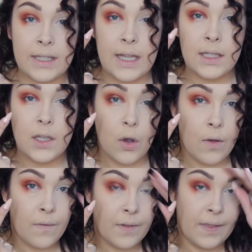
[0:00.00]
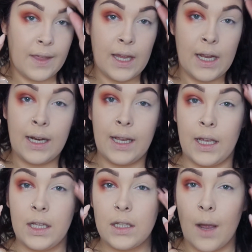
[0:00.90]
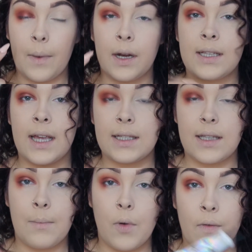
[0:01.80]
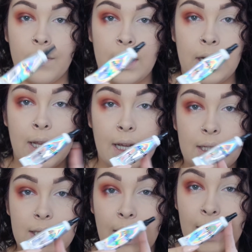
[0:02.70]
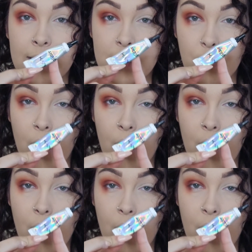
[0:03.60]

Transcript: the centre of the lid, I'm going to take some of the NYX glitter